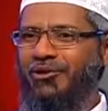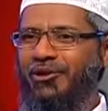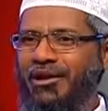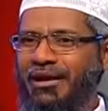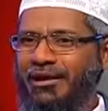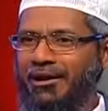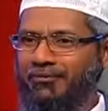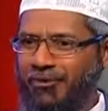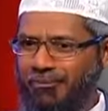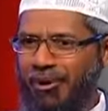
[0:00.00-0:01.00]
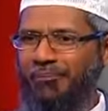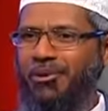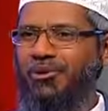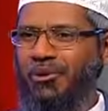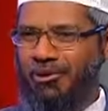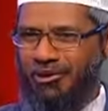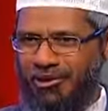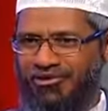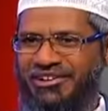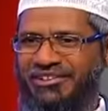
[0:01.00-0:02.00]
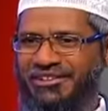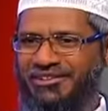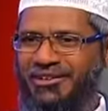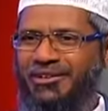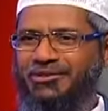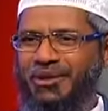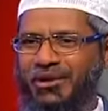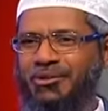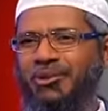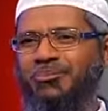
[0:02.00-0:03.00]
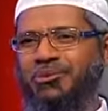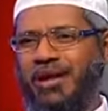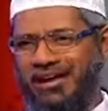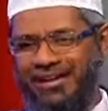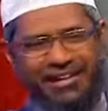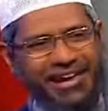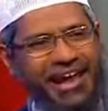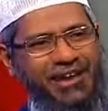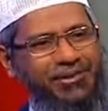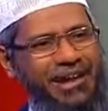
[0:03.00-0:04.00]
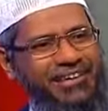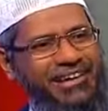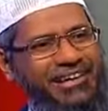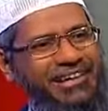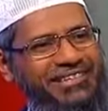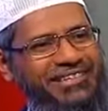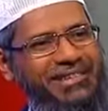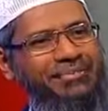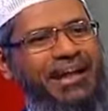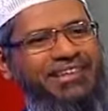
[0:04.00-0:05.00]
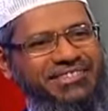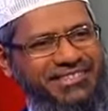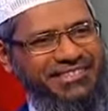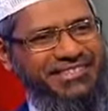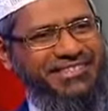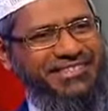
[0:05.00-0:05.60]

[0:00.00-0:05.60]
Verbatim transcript: I could not get a girl from Bombay who I wanted a virtuous, so I had to go to Pune. I had to travel 160 miles.